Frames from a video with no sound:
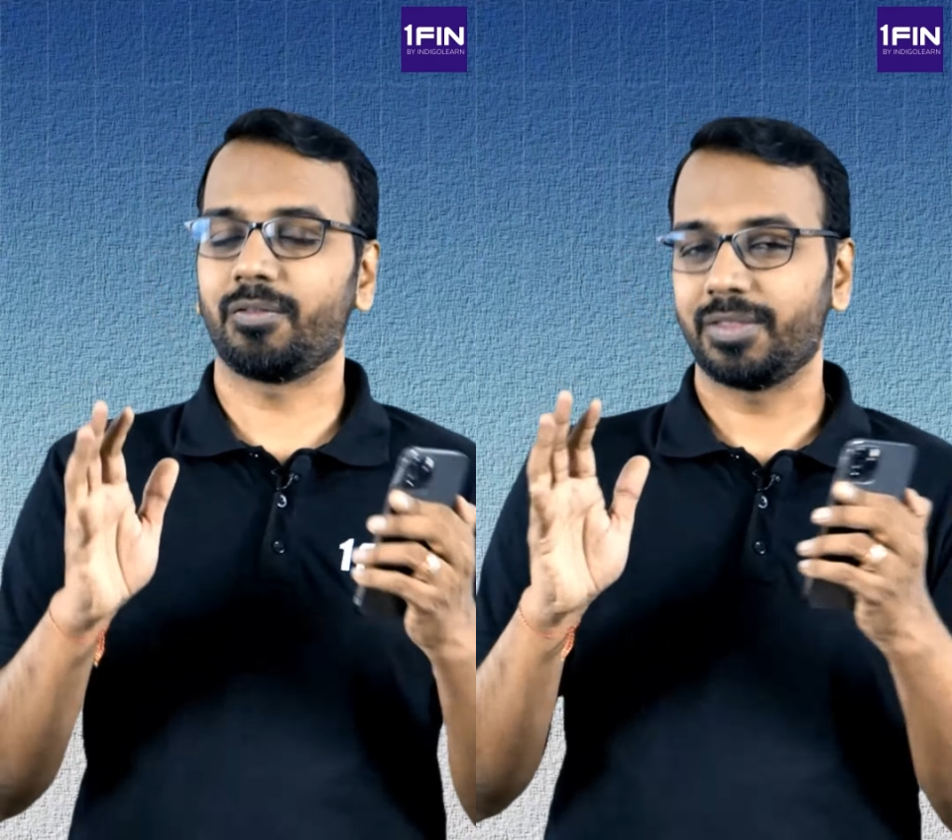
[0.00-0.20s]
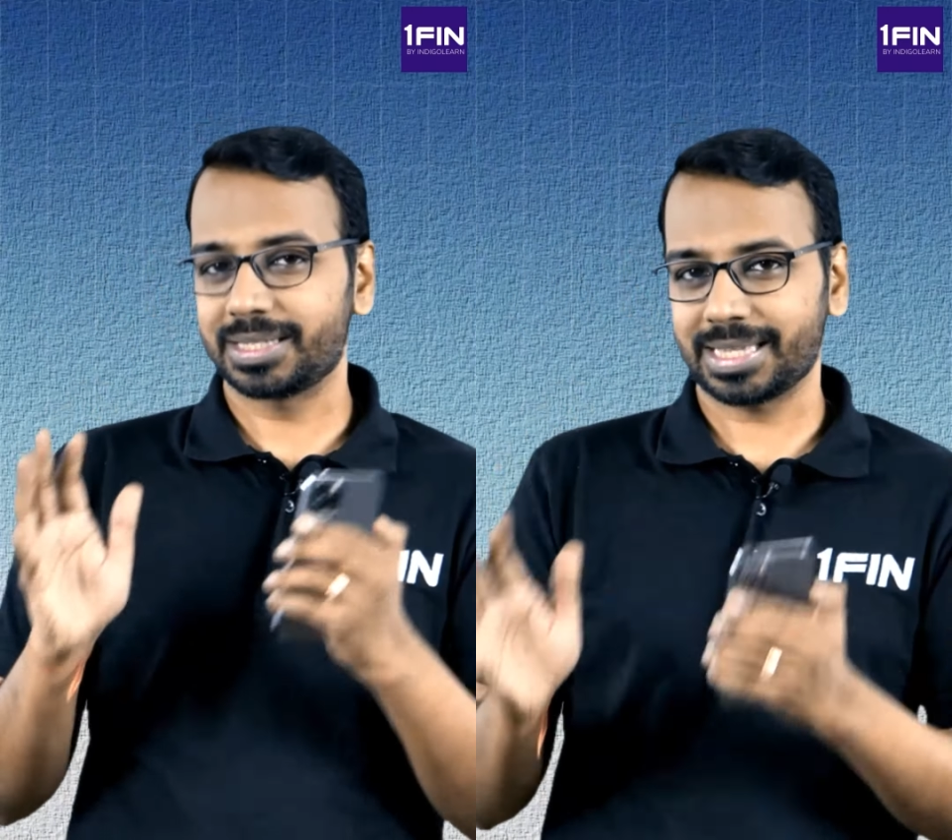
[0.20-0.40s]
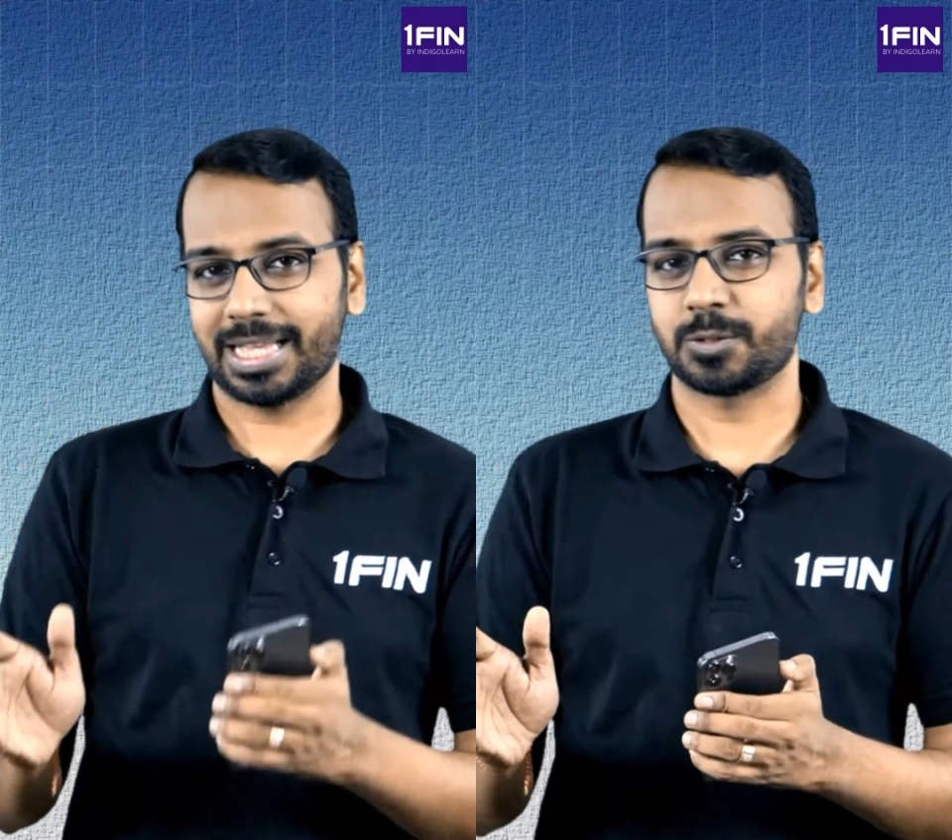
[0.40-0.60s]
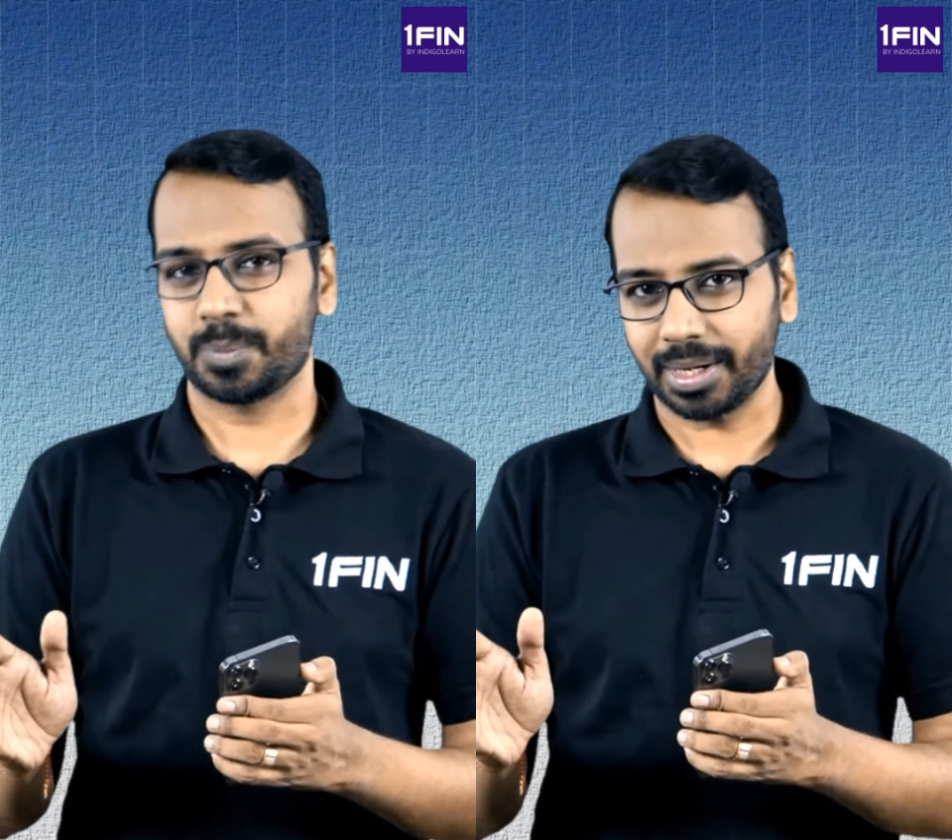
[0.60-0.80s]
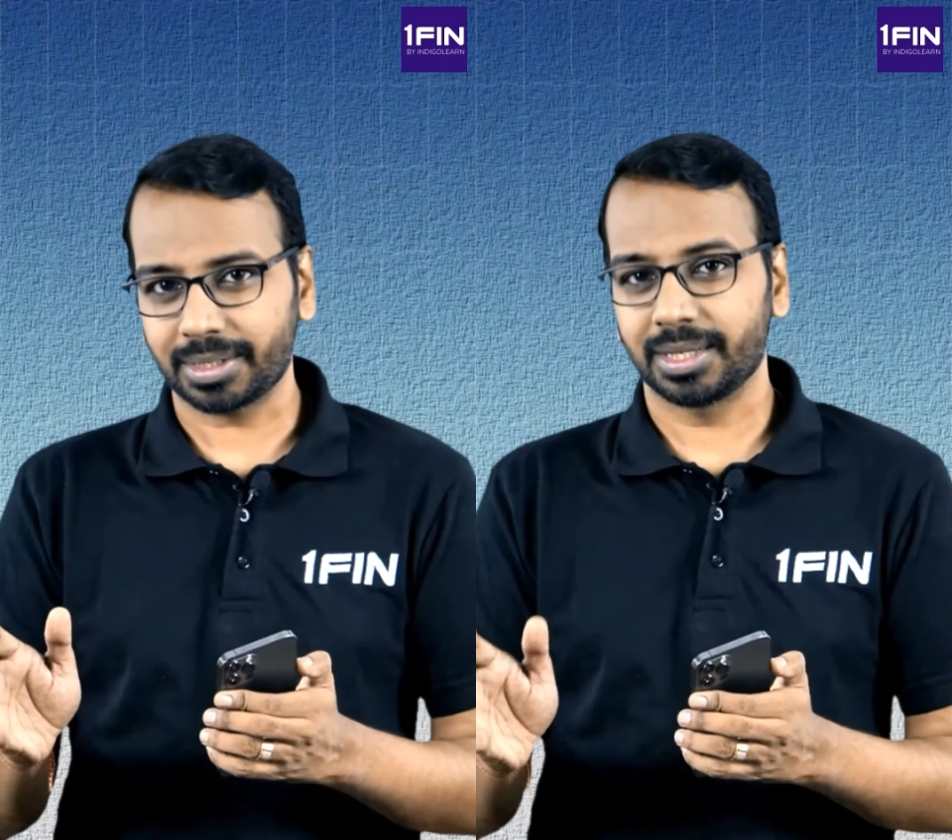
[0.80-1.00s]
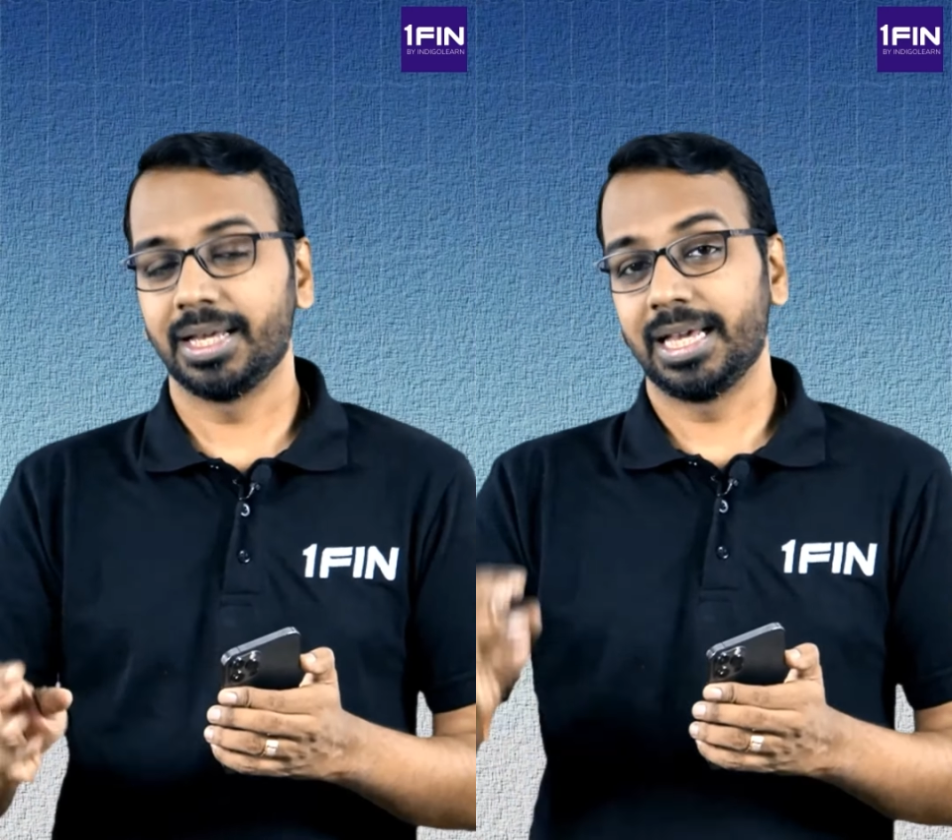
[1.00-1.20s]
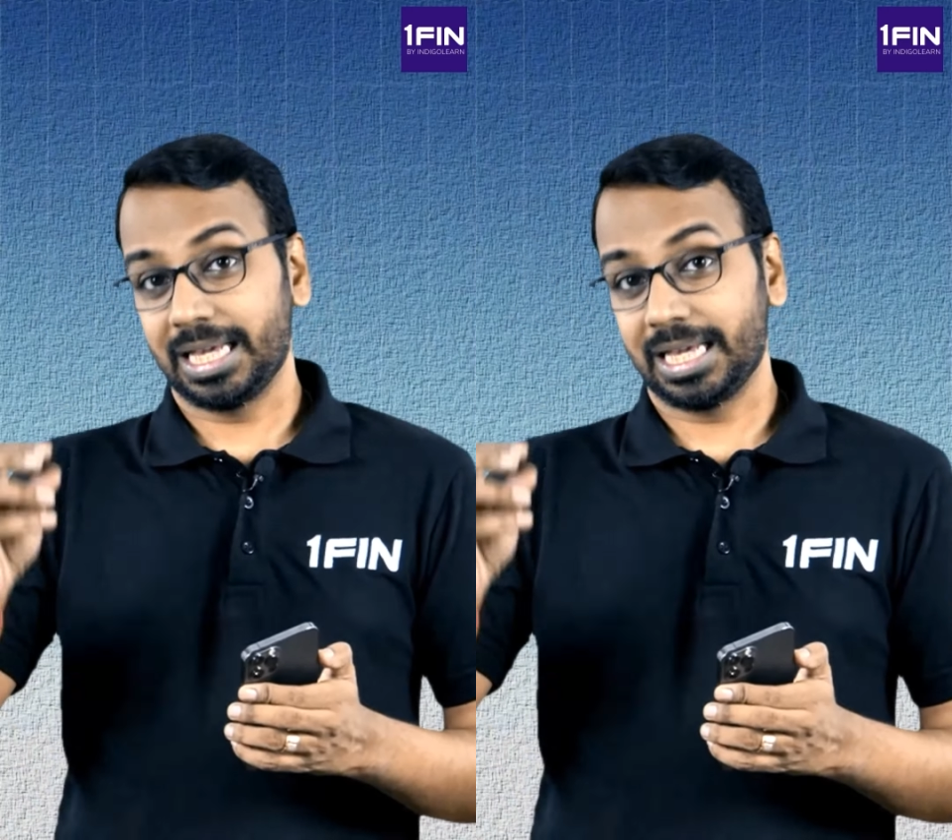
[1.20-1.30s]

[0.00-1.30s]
on this aspect